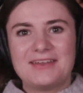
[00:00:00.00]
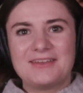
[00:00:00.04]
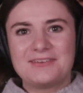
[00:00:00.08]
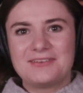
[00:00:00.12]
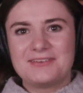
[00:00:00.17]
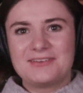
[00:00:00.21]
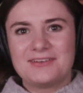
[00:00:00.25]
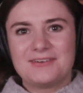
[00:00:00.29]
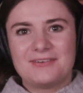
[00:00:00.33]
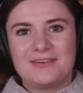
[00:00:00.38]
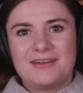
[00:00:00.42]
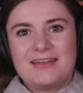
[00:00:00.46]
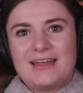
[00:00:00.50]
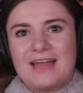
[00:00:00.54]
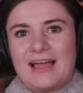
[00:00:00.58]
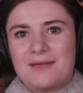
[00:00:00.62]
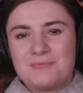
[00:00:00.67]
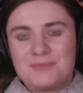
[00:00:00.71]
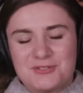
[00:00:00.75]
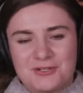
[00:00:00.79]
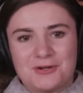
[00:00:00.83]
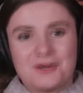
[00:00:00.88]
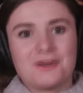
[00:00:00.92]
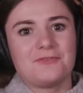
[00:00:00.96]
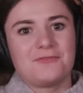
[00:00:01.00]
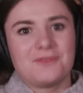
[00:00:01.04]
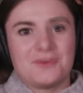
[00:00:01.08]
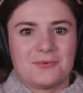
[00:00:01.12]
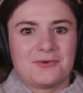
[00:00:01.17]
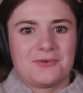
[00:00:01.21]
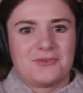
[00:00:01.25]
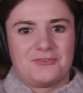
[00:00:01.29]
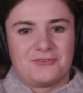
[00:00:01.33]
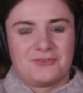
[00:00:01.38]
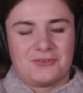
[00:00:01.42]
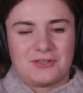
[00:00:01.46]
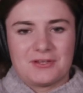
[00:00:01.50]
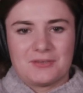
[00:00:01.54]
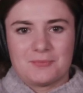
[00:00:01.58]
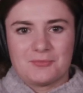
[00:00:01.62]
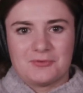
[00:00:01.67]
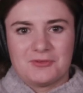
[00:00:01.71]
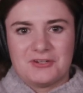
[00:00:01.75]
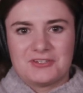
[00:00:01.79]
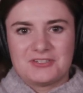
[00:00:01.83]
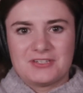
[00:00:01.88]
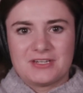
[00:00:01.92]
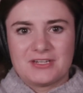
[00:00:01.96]
you know what? I'm sure our viewers really
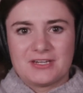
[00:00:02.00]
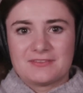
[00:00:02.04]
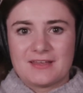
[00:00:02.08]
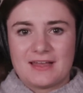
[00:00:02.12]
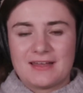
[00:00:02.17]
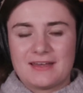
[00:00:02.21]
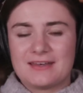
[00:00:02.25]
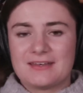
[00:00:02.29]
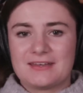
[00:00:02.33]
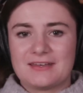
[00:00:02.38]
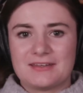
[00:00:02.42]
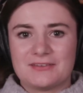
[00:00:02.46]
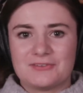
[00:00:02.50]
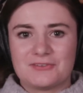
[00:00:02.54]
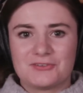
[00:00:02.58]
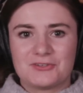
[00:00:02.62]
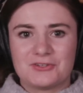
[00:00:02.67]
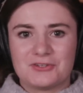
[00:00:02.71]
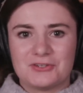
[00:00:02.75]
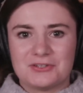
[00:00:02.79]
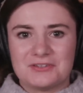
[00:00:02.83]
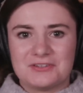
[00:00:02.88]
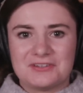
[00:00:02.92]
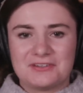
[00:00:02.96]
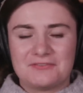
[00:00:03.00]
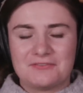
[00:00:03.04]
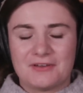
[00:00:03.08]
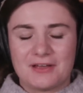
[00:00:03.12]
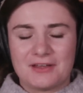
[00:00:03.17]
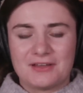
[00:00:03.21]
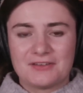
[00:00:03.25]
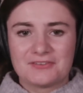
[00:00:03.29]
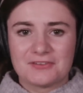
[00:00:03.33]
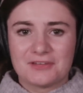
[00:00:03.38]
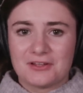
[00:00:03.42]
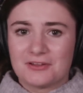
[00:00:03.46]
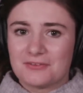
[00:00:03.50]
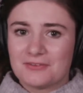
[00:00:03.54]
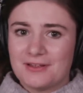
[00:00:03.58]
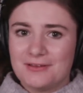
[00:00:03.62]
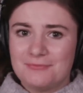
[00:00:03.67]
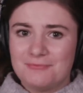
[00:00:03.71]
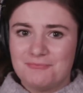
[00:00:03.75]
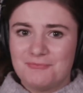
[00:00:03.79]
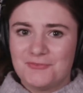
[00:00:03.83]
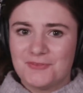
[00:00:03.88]
appreciate that. It is good advice all around.